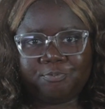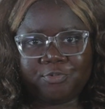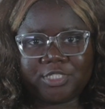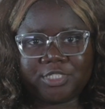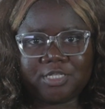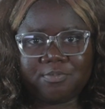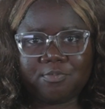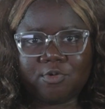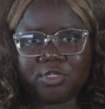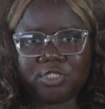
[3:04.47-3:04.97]

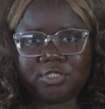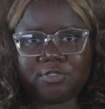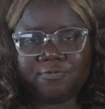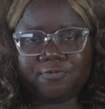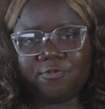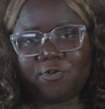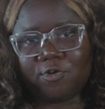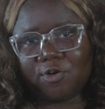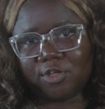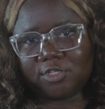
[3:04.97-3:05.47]
pretty much
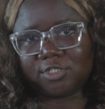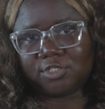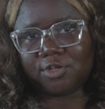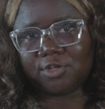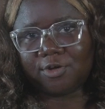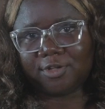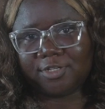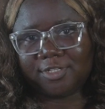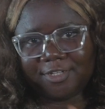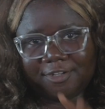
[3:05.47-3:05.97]
focused
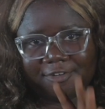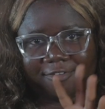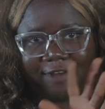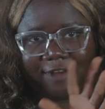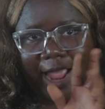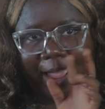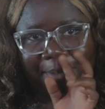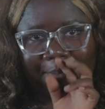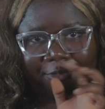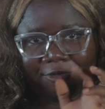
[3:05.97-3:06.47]
on
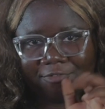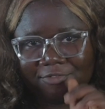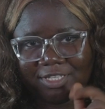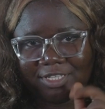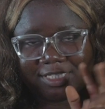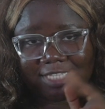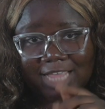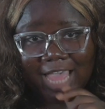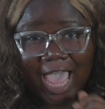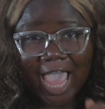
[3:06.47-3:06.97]
crime
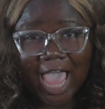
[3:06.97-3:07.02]
movies,